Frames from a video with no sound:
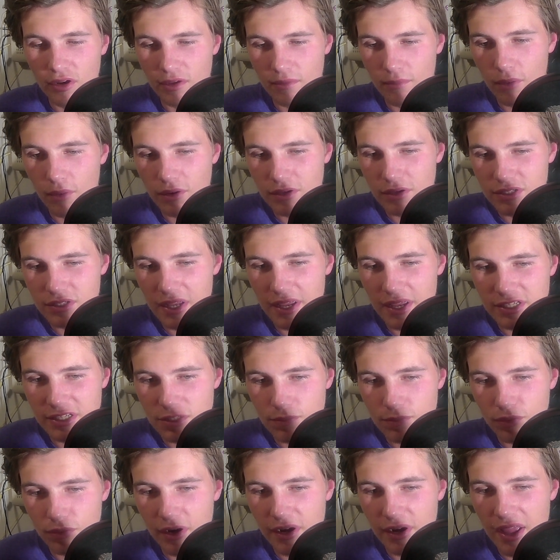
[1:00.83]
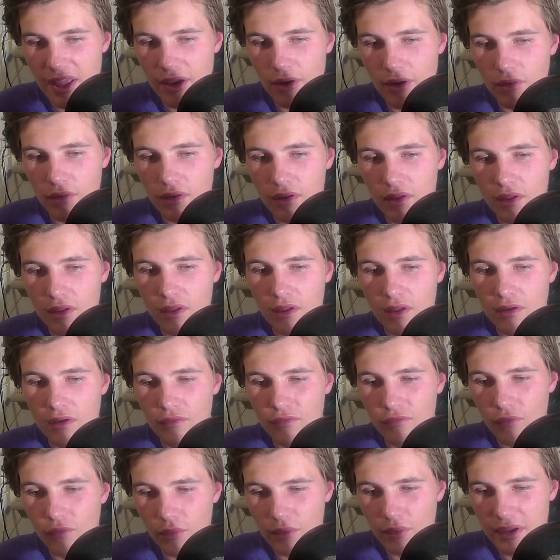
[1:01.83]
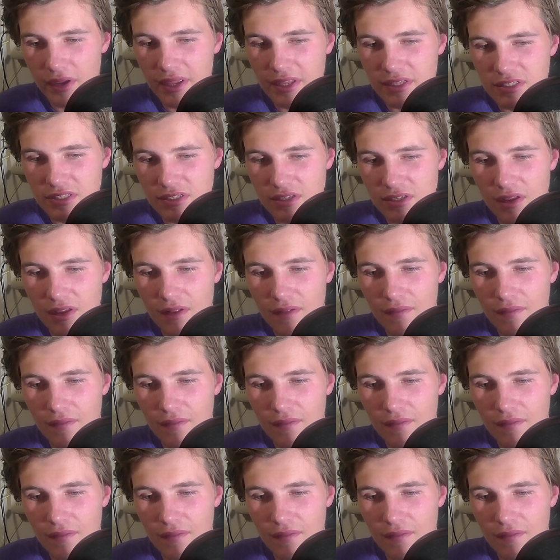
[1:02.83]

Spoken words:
Marte spread out 4 hits.